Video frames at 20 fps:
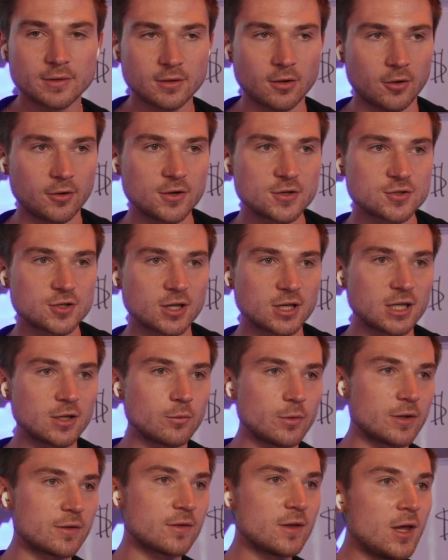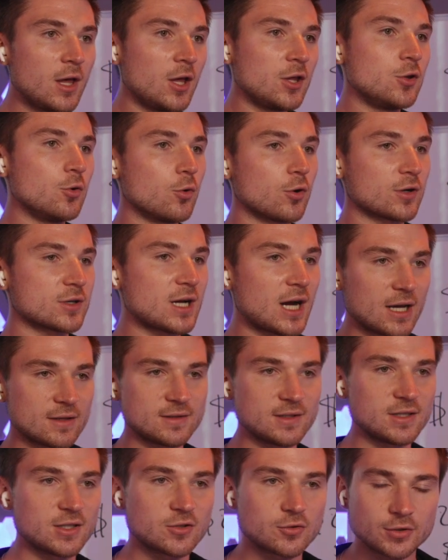Are you struggling with your
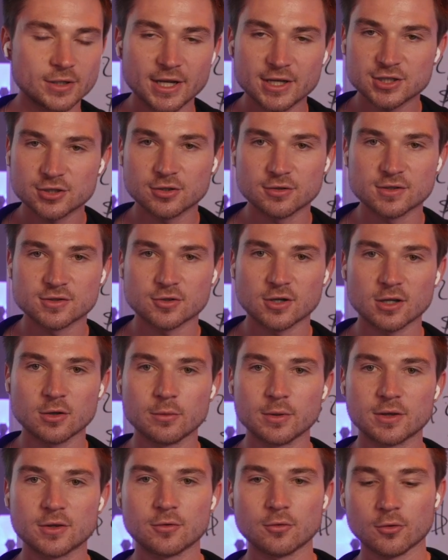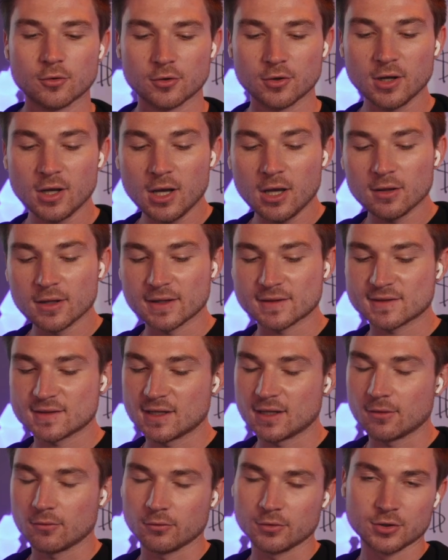content creation? Are you struggling with your, let's
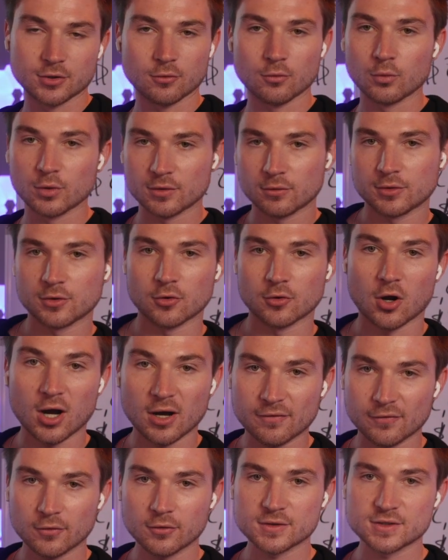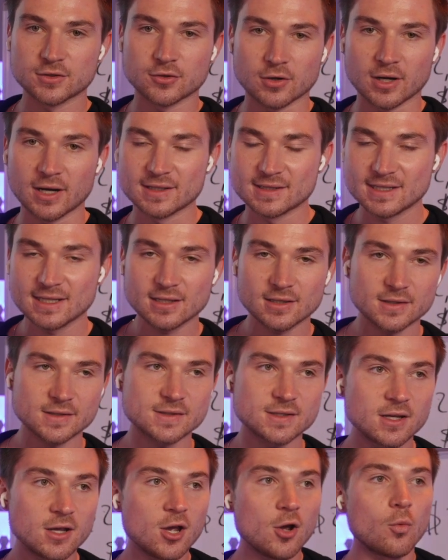say, what your offers and your ideas,
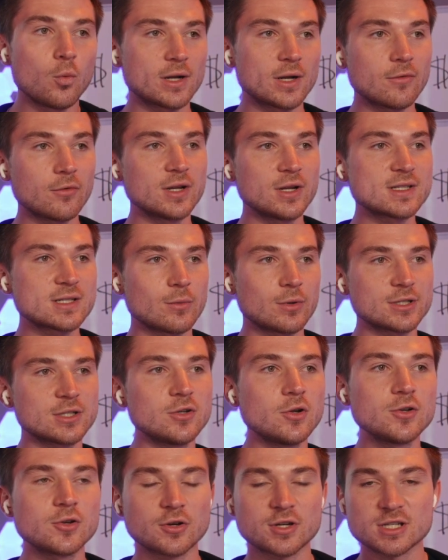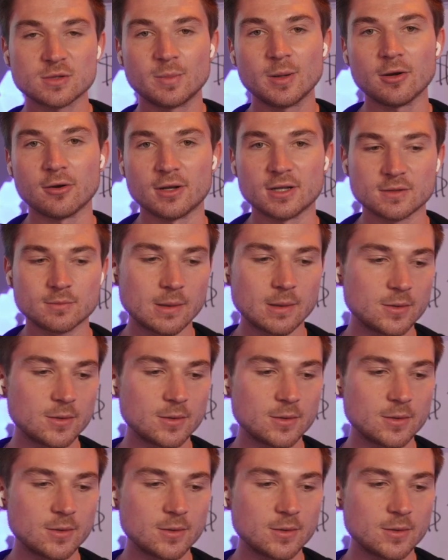whatever it is? I want to know your experience.